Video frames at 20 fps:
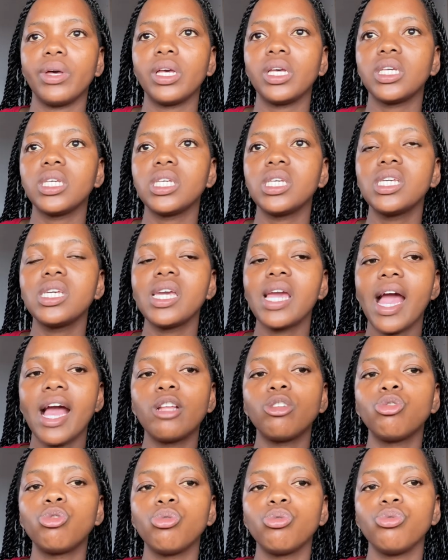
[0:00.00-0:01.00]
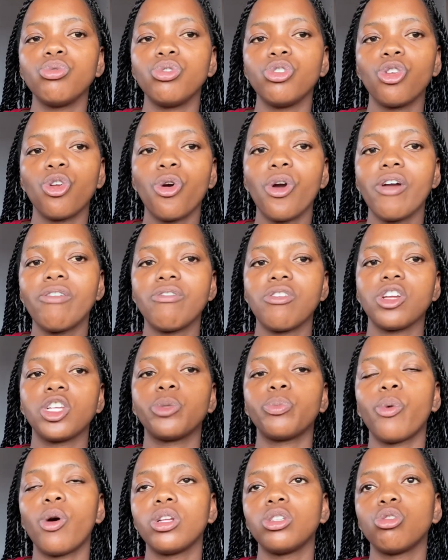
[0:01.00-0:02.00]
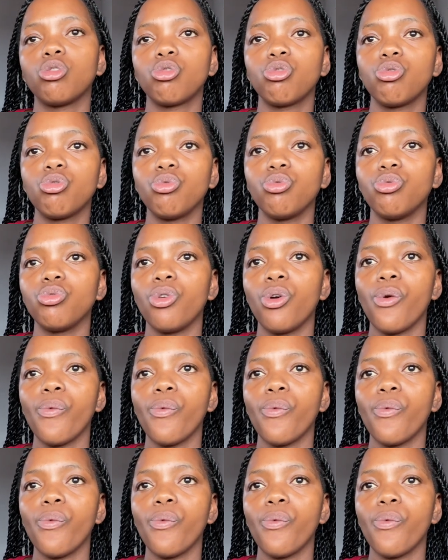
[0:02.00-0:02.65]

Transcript: he had to, you know, have responded to,